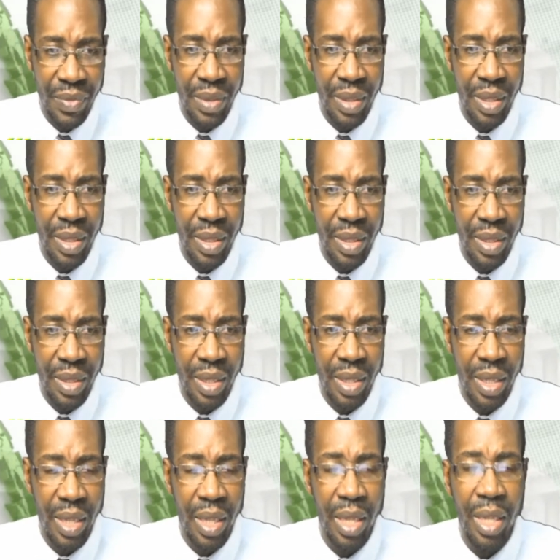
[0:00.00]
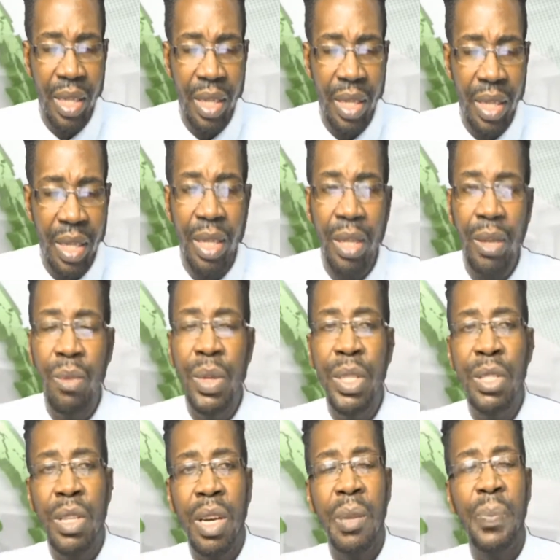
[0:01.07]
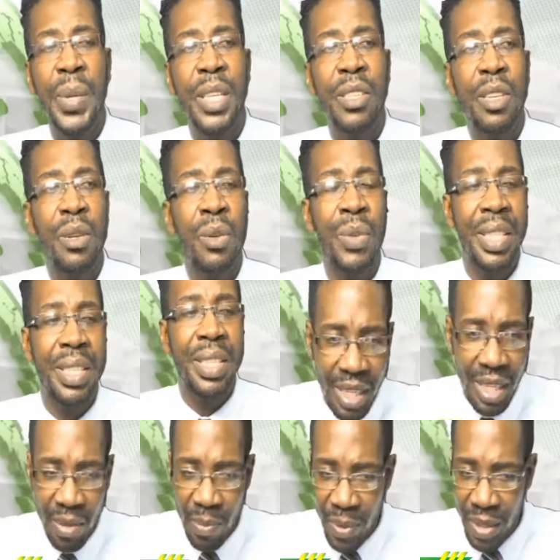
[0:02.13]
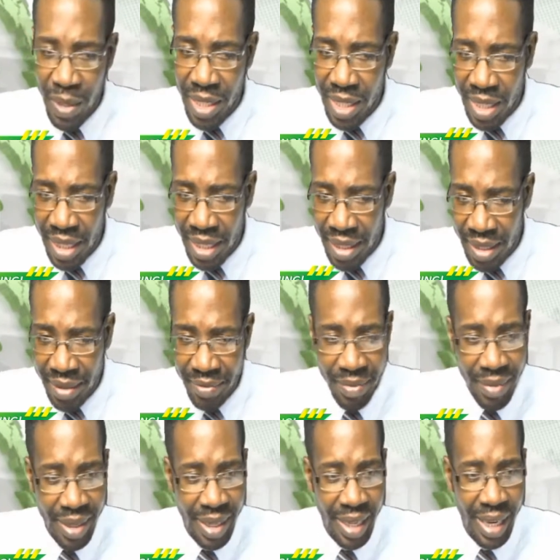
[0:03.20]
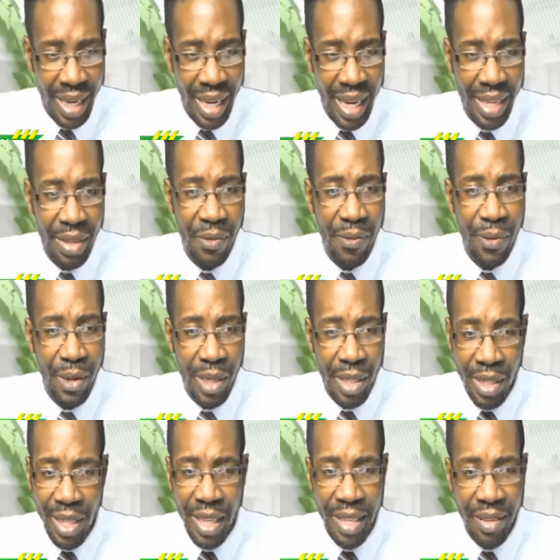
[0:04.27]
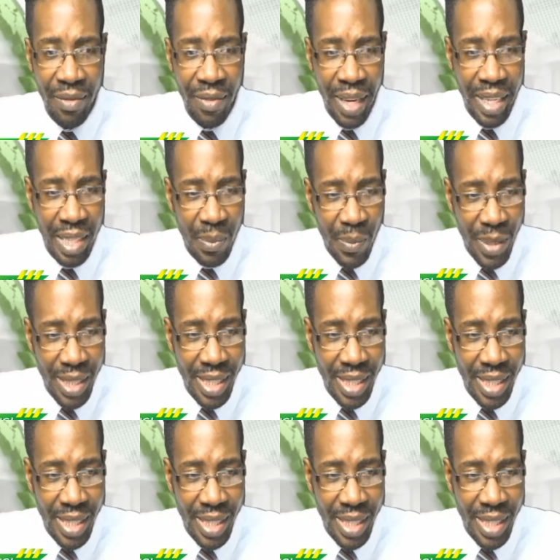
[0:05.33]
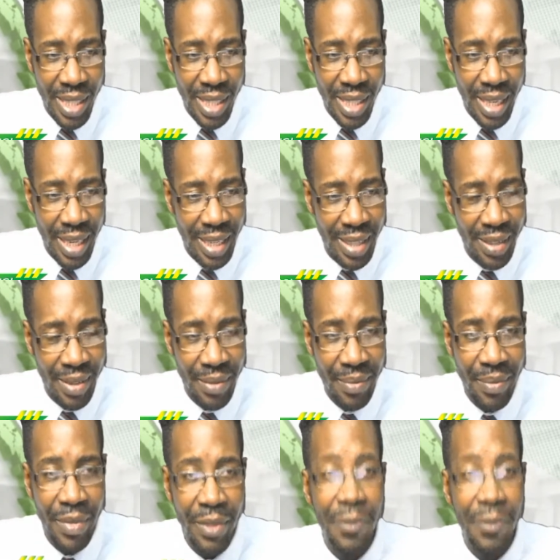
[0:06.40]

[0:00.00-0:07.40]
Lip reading: We saw a picture with the fraudulent president and the fraudulent vice president fishing.